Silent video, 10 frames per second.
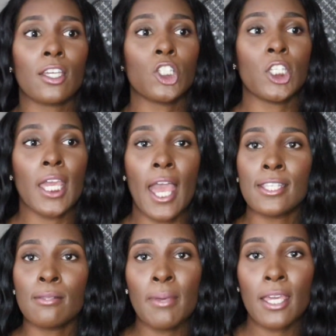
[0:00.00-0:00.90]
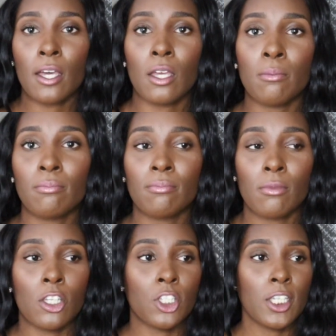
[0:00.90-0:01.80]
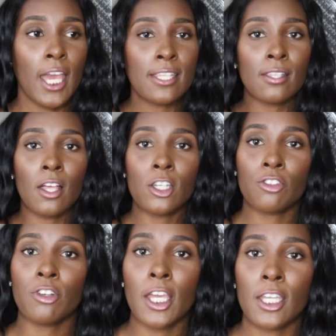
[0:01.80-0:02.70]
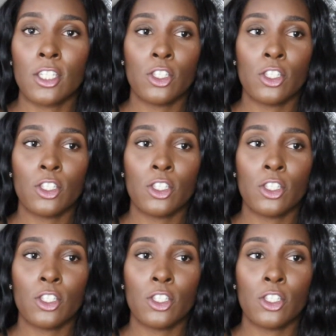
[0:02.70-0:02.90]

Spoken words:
She has the makeup. She has the lingerie.